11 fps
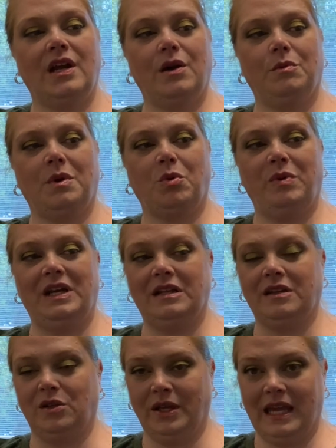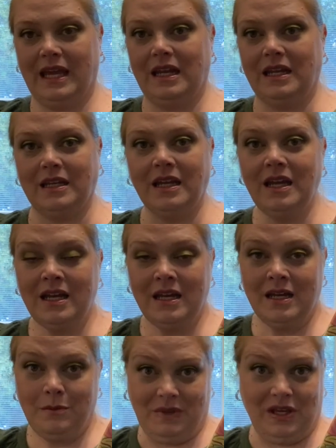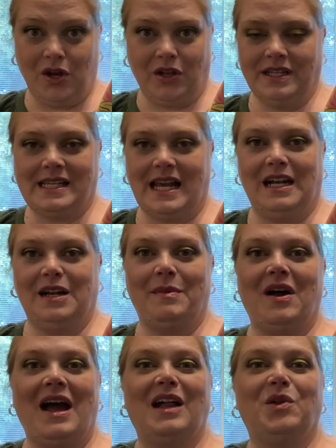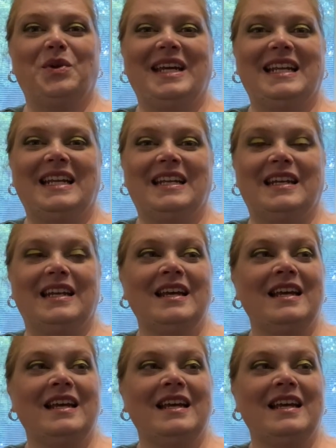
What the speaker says: I remember being a little kid and being all excited about Halloween, and